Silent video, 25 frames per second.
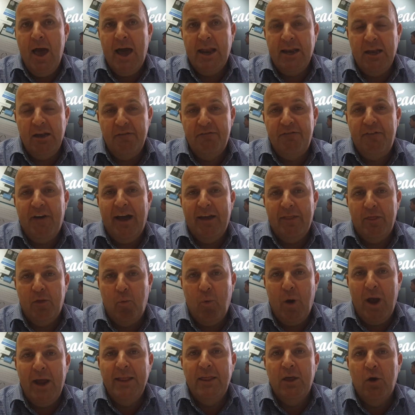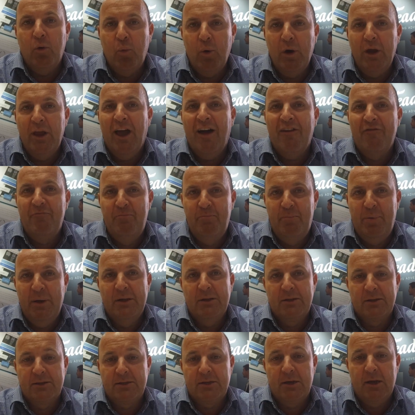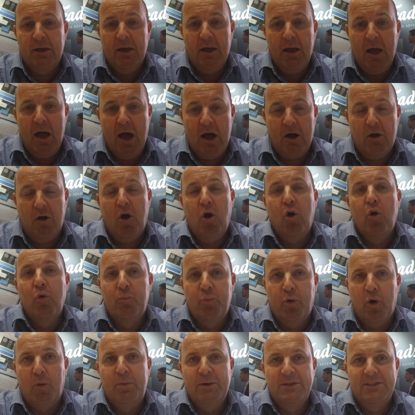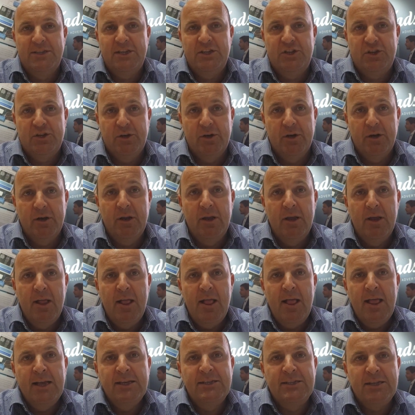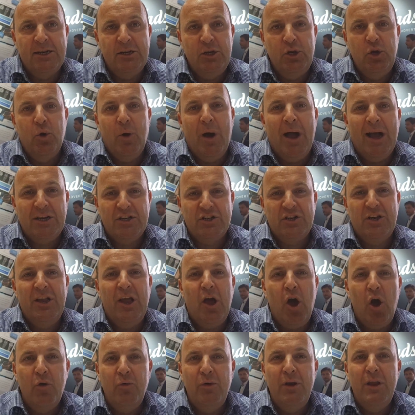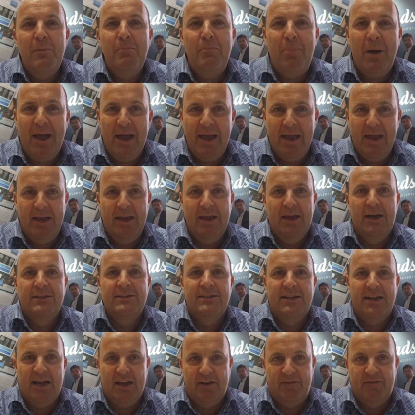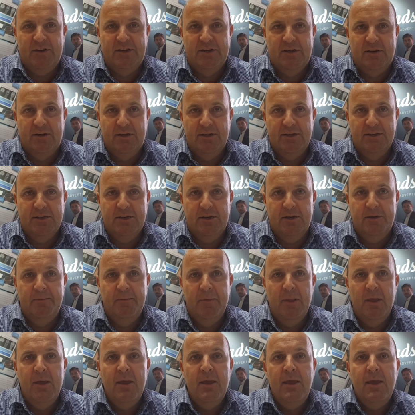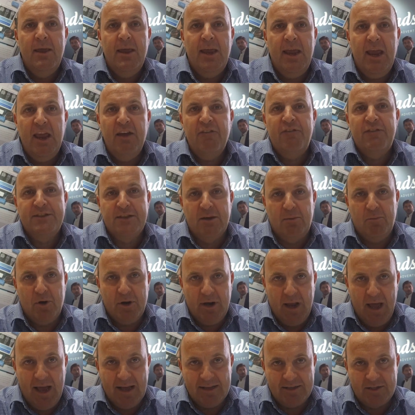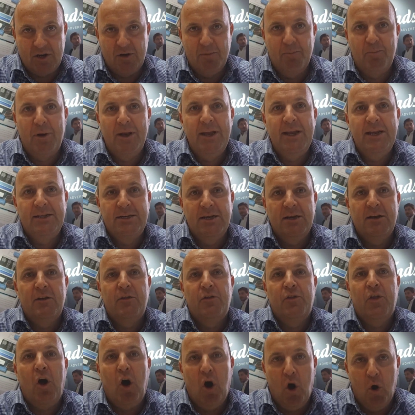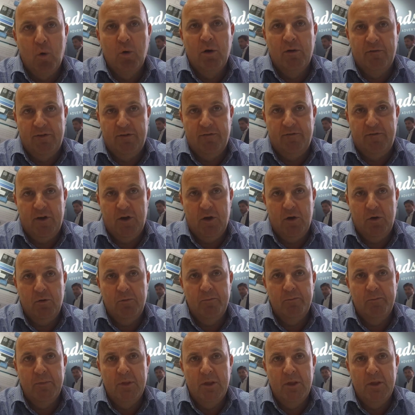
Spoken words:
And in fact, the way that we have built our whole proposition is that you actually only pay as an advertiser if someone has completed the whole of the view.